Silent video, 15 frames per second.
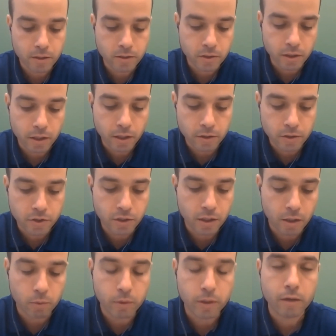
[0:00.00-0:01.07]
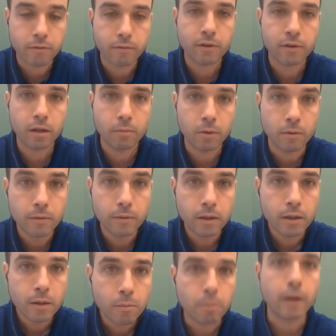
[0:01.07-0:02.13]
the energy that we have available
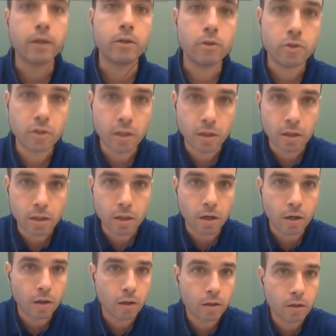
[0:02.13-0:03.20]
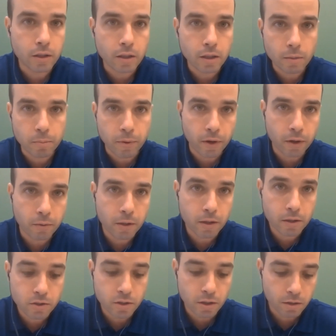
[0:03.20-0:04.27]
by using all the
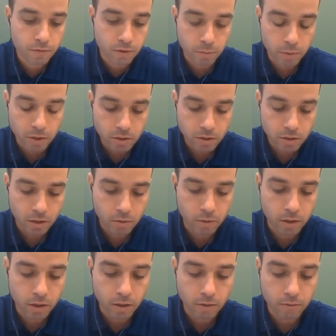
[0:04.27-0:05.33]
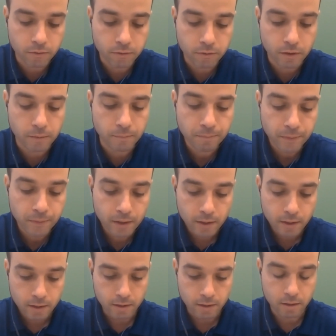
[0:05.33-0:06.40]
parameters and information that we have
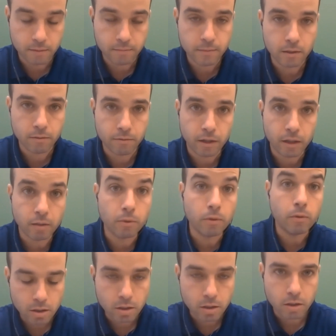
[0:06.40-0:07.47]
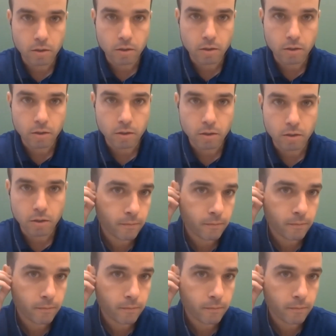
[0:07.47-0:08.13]
available. Go ahead, sorry.